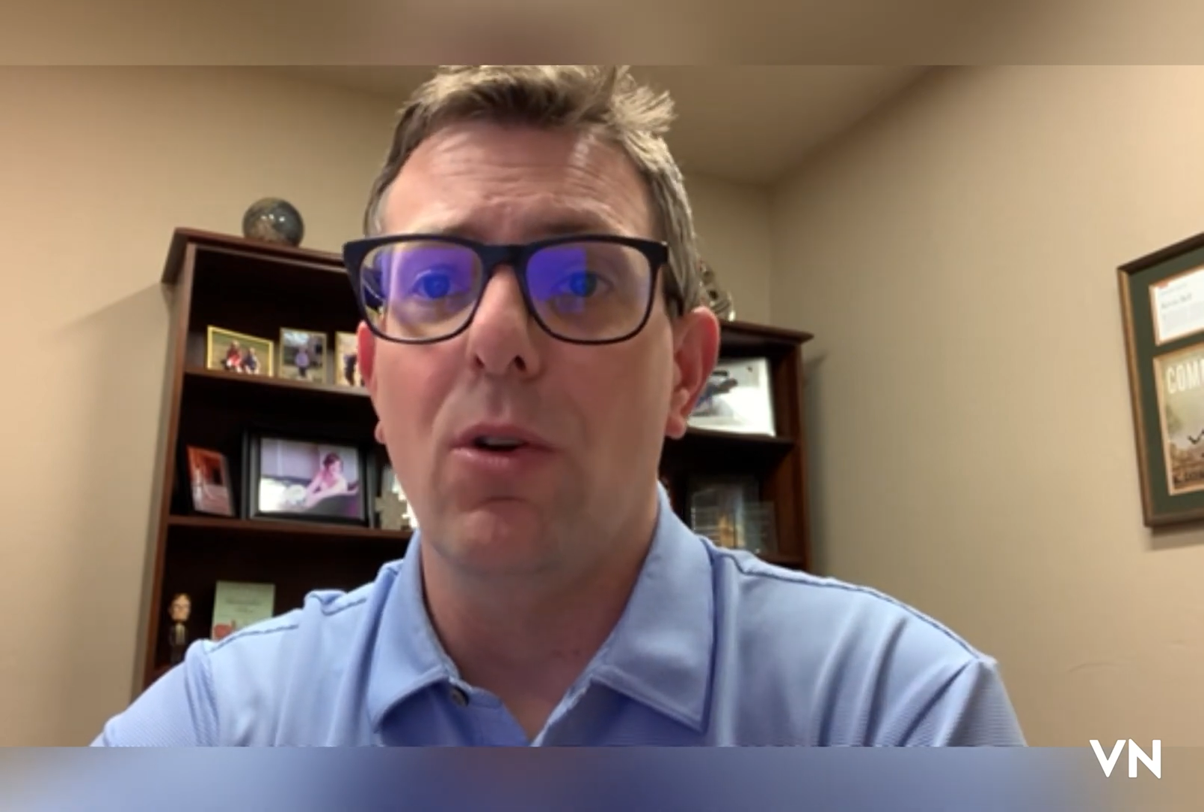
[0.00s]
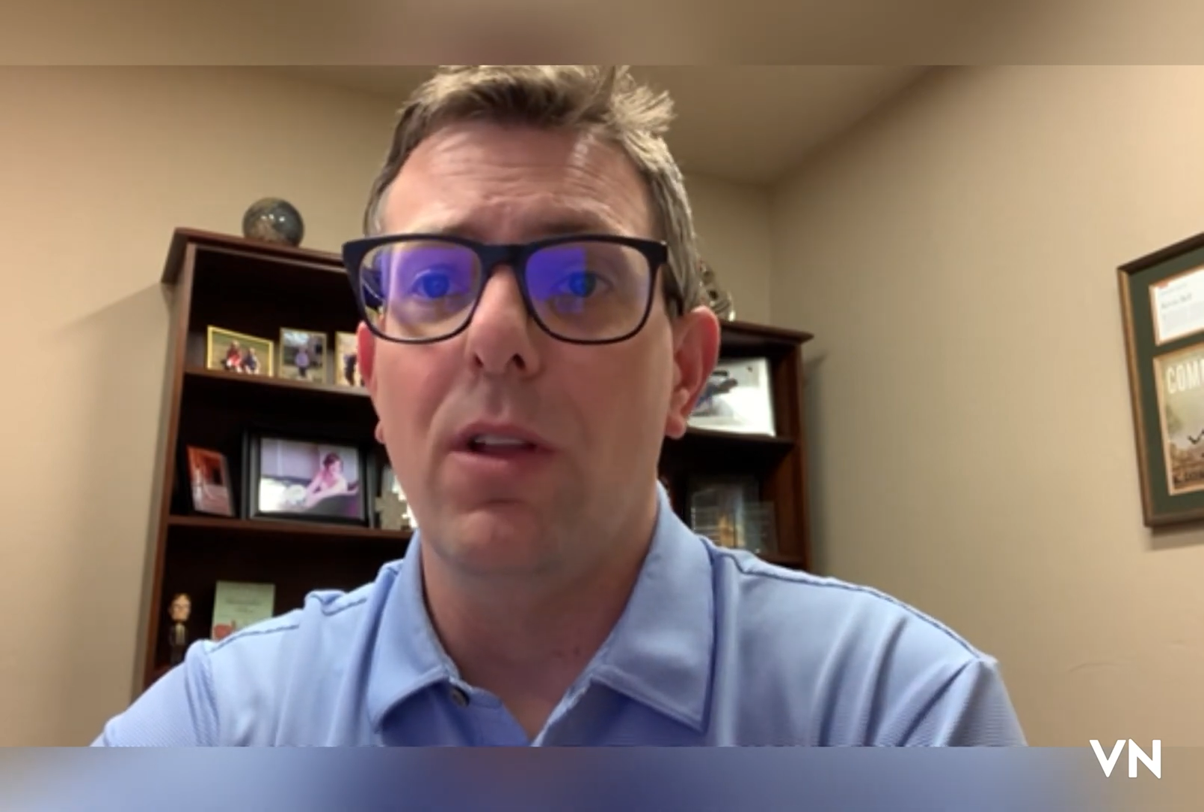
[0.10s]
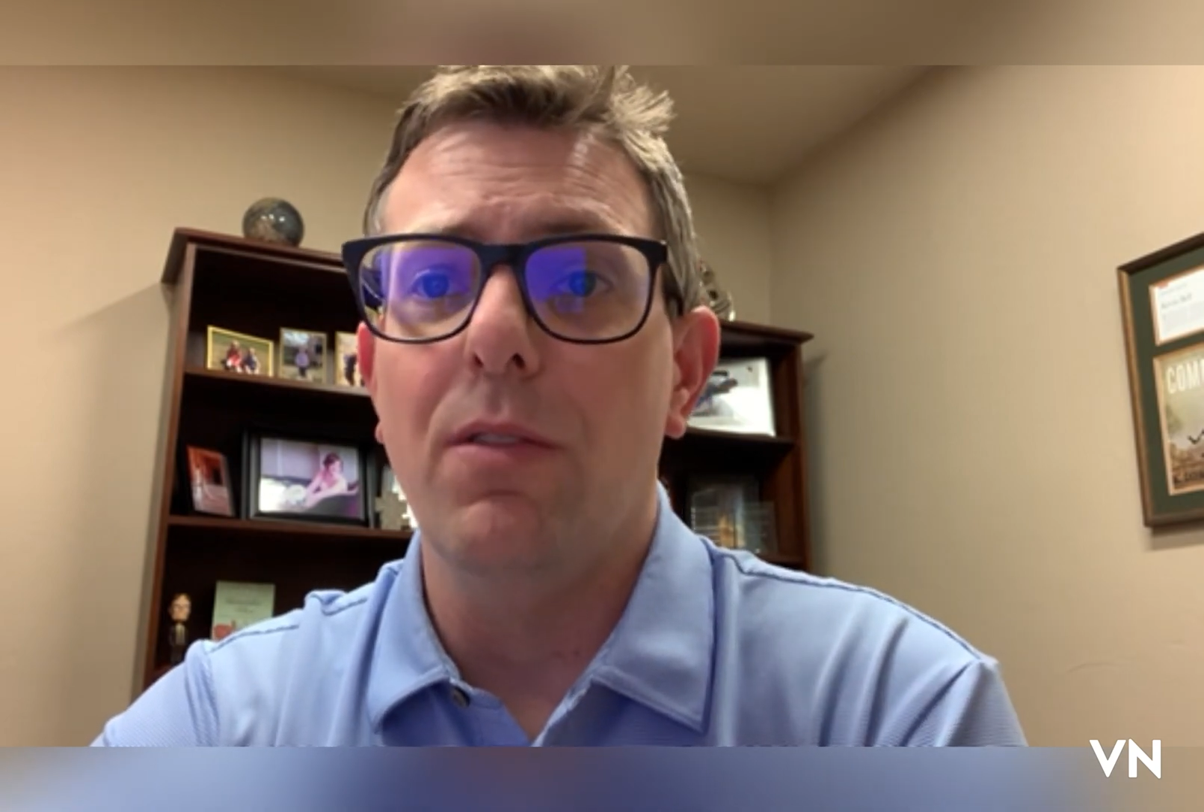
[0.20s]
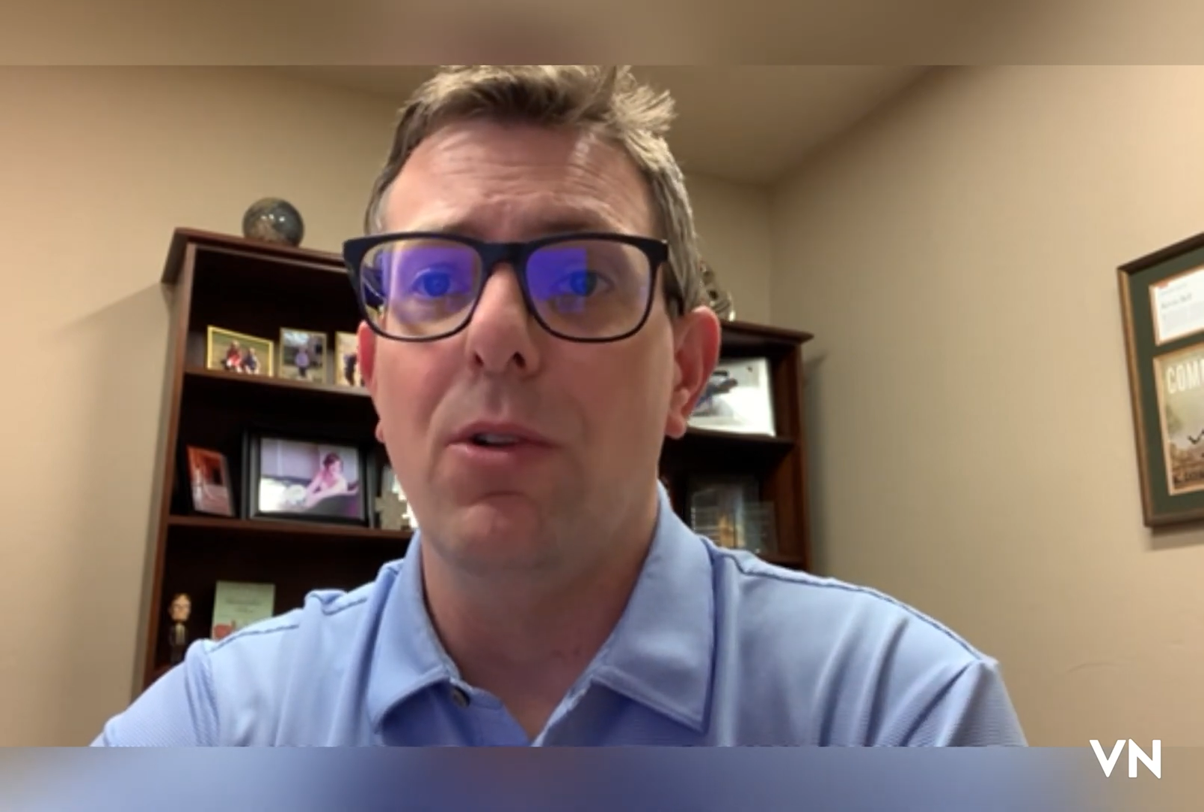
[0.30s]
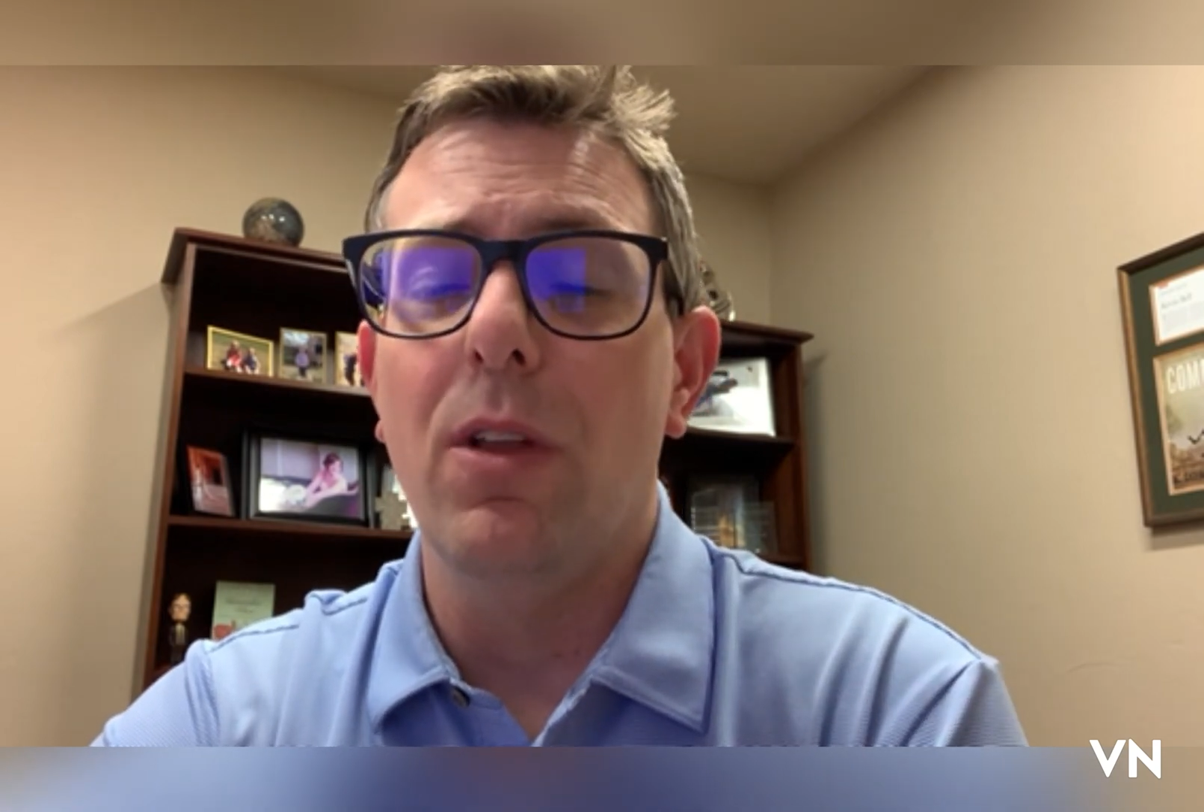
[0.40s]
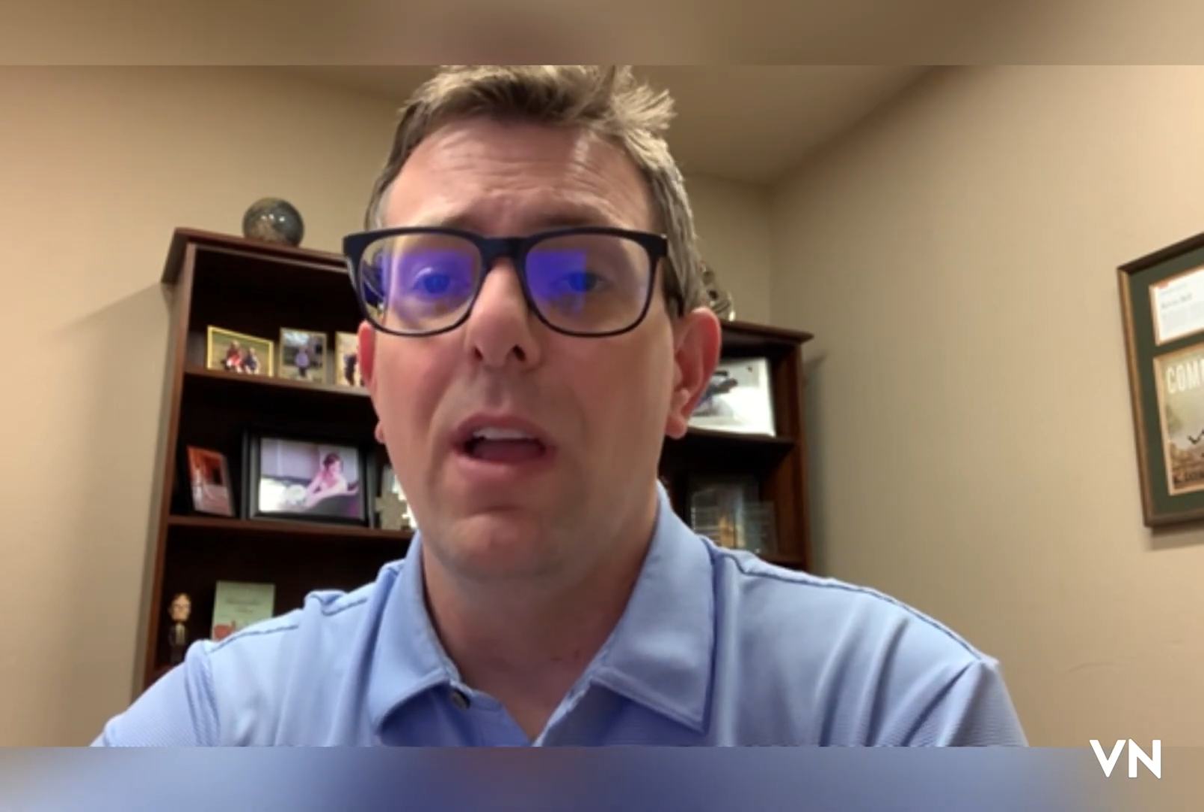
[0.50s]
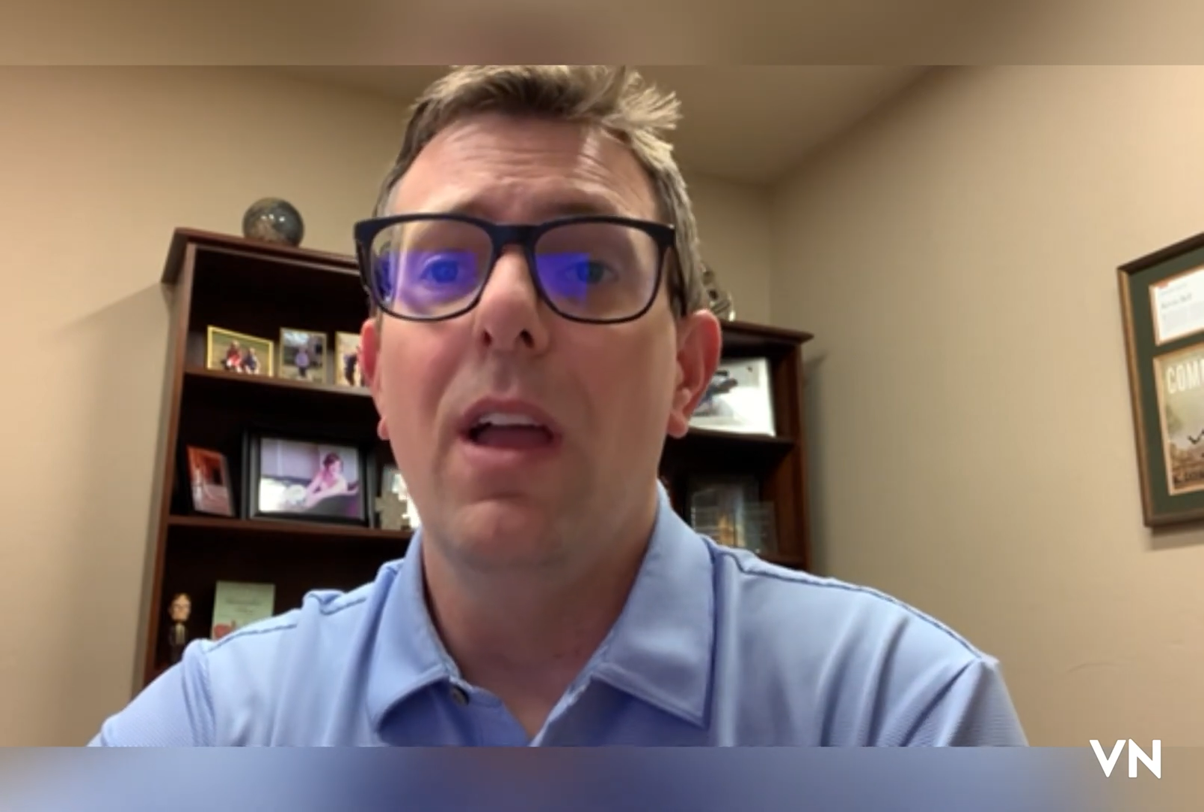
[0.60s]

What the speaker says: level,